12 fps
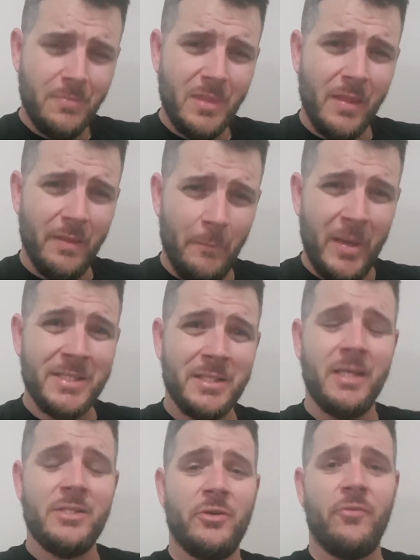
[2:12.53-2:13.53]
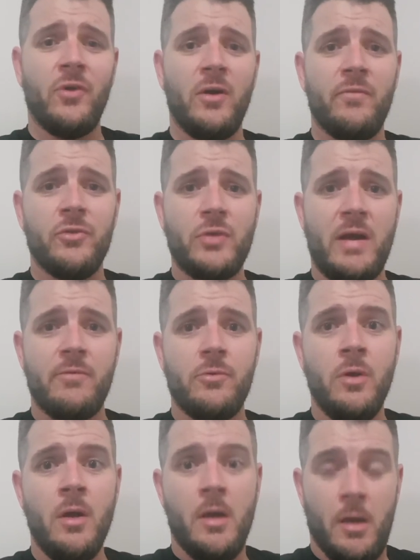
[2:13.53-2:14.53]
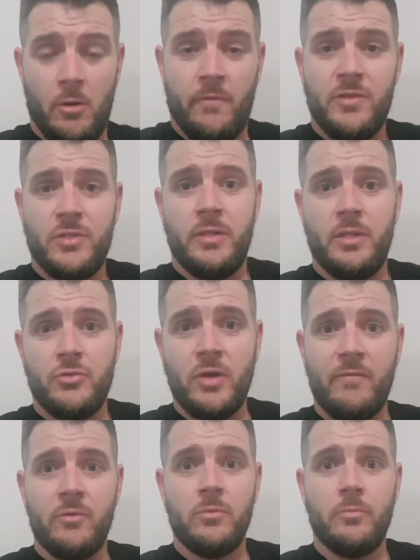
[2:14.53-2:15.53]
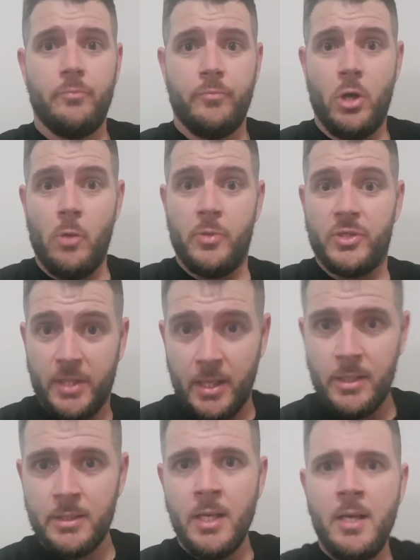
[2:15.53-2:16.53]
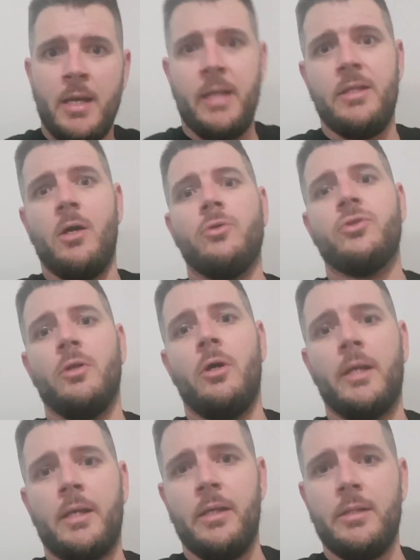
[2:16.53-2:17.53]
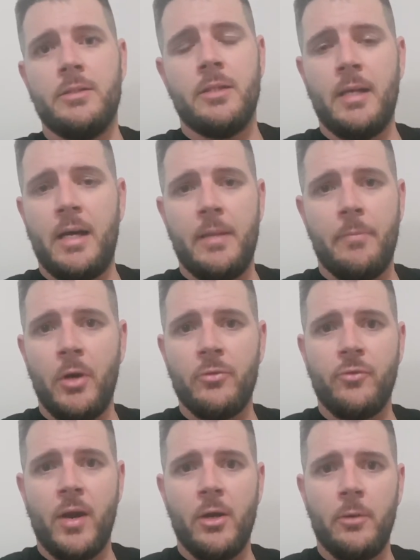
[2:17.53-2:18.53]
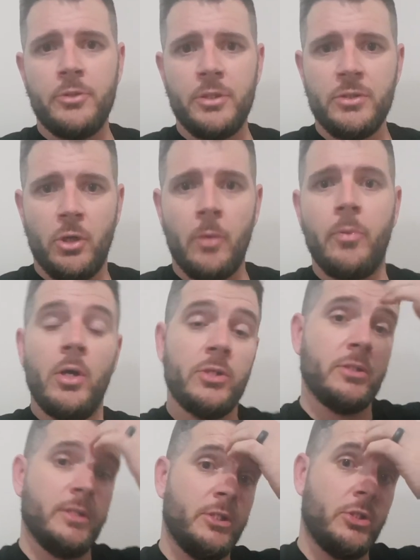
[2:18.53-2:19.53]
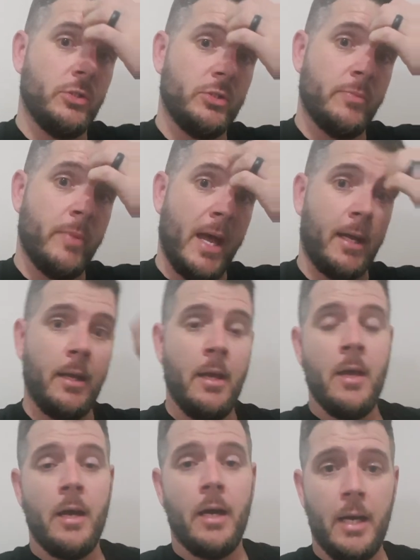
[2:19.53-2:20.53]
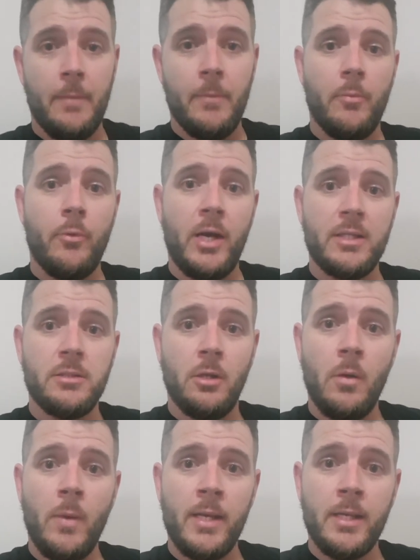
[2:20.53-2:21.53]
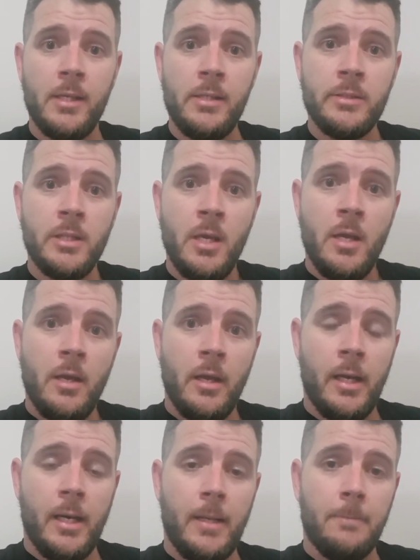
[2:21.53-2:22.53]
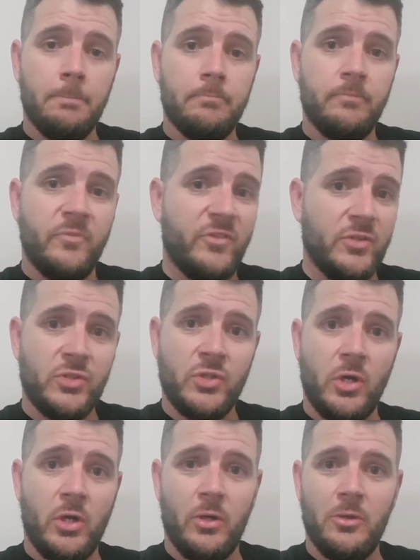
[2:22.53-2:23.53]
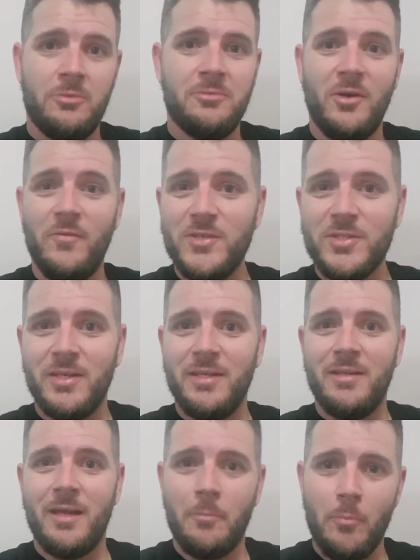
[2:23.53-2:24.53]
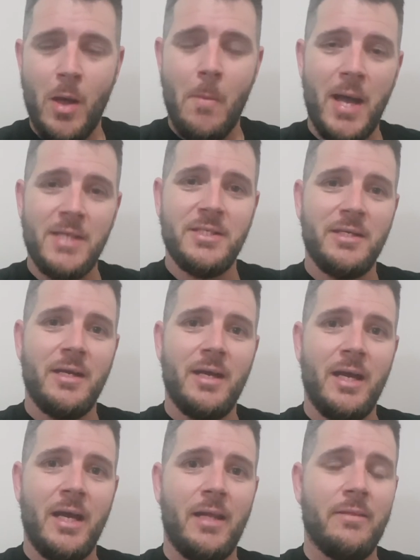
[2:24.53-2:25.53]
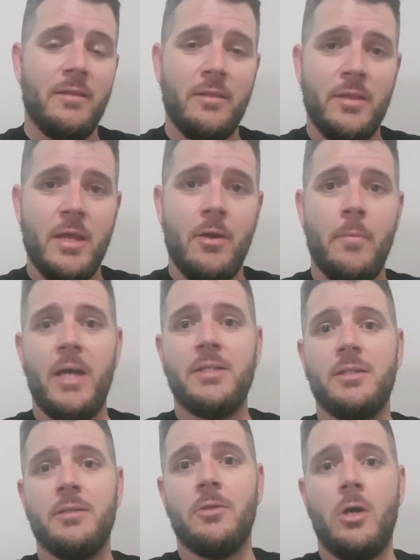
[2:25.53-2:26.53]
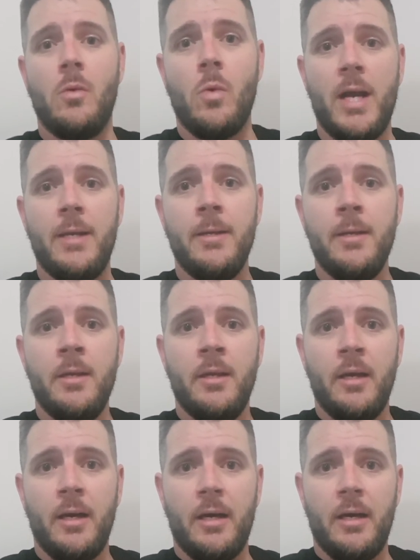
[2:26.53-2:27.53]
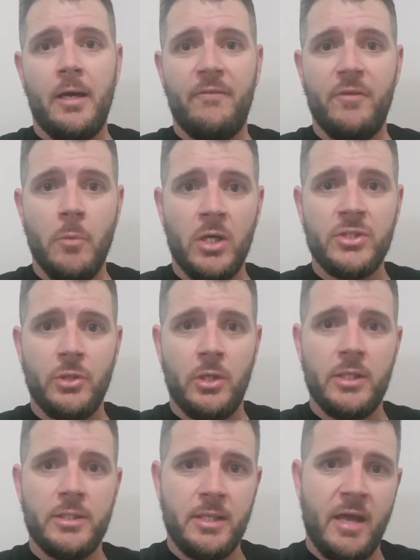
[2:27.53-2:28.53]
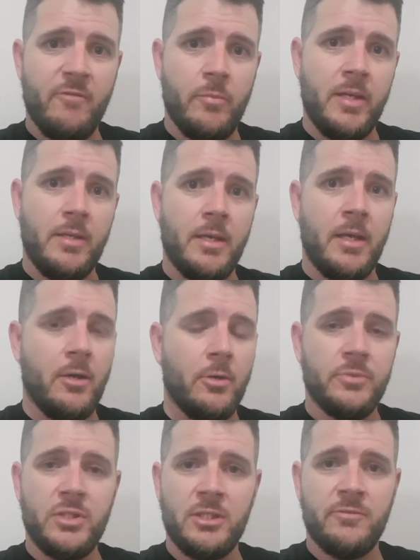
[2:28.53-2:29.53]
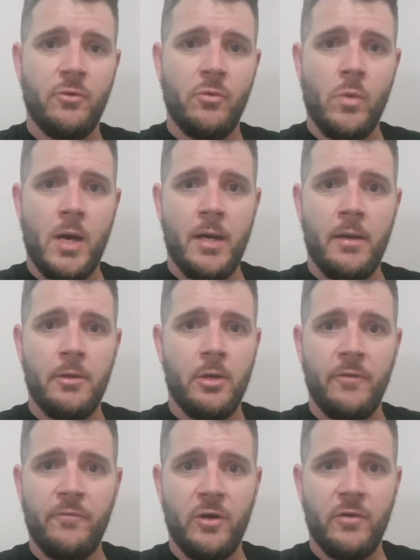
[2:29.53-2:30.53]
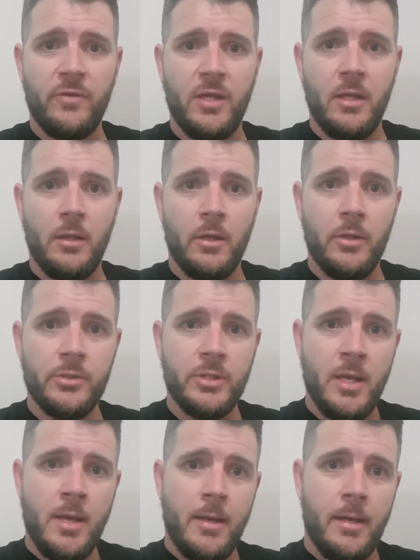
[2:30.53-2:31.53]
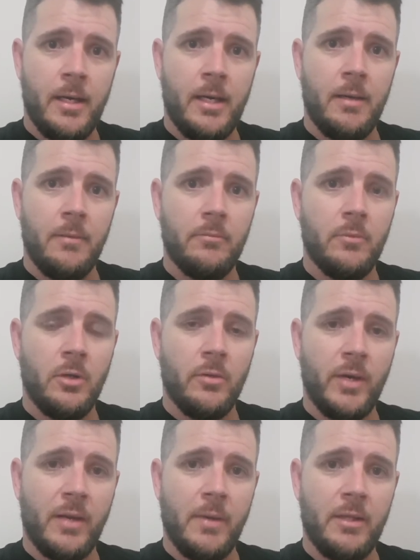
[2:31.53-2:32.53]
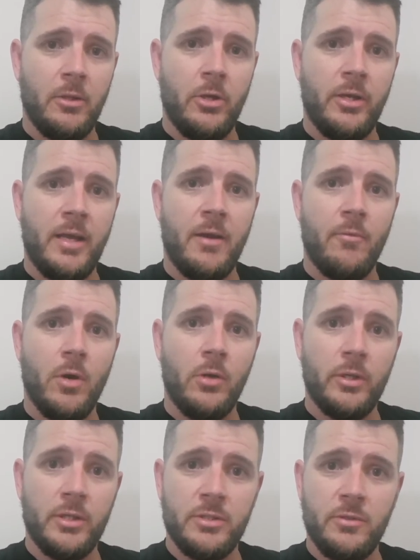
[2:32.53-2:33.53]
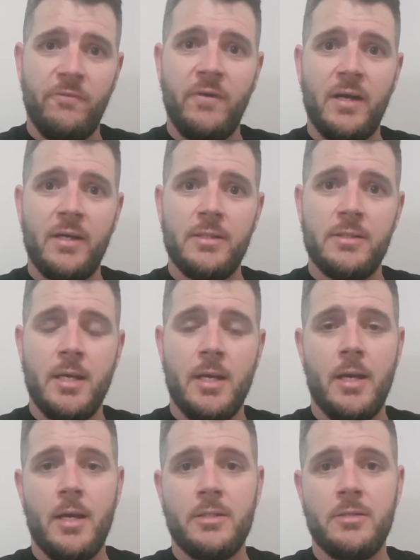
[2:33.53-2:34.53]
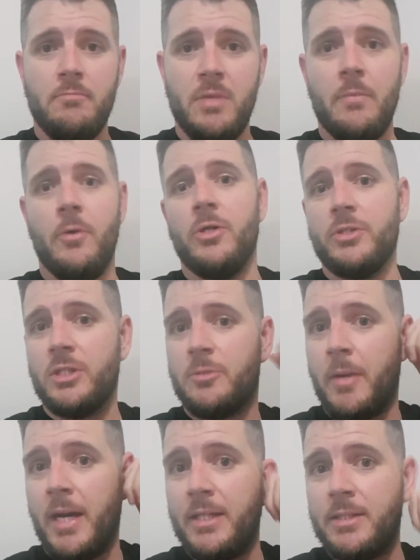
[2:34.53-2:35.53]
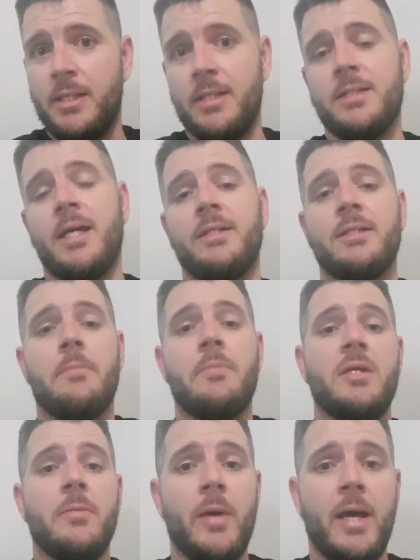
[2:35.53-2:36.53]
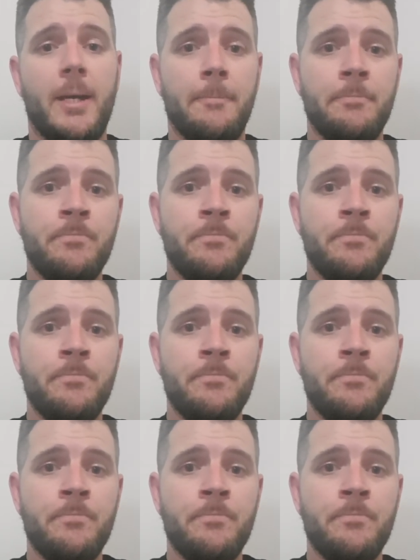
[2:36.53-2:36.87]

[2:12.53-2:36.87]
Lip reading: The best gis I find for travel are obviously the travel purpose gis and the ultralight gis. They're both great options. I personally choose to pack my Browse lightweight gis for style. Obviously, they're amazing, and they're amazing lightweight. If you're my size and you have a big gi, I'm 6'1", 95 kilos. I recommend learning how to roll those little fuckers to minimise the space it takes up in your bag.